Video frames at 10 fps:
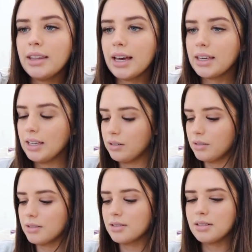that
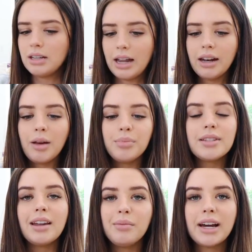kills
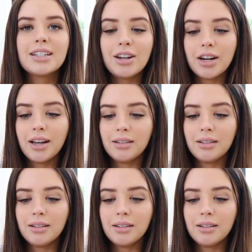99% of bacteria.